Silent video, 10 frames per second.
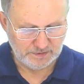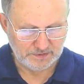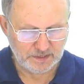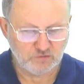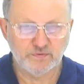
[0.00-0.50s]

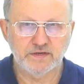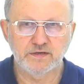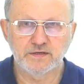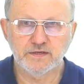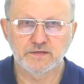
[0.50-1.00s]
Now
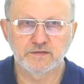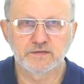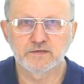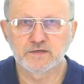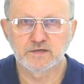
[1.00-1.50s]
we
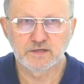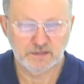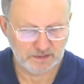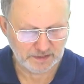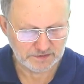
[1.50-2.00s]

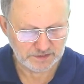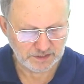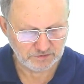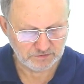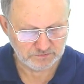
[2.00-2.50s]

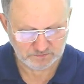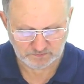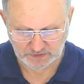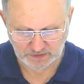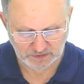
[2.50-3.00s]
continue
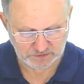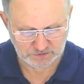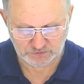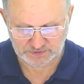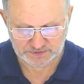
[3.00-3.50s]

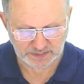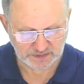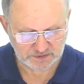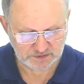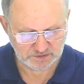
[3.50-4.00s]
to the
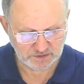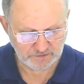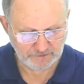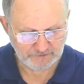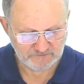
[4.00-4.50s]
second
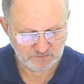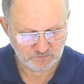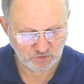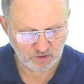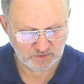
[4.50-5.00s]

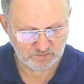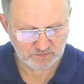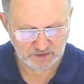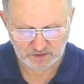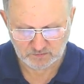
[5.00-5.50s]

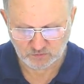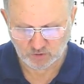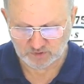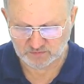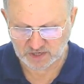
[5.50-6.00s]
problem,
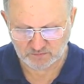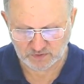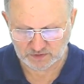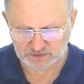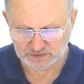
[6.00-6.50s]
problem
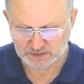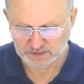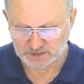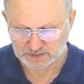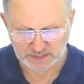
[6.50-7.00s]
number
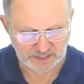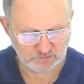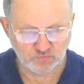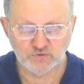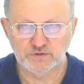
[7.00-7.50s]

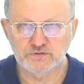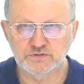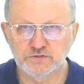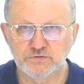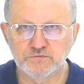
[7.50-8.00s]

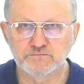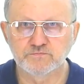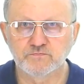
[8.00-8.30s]
9.2.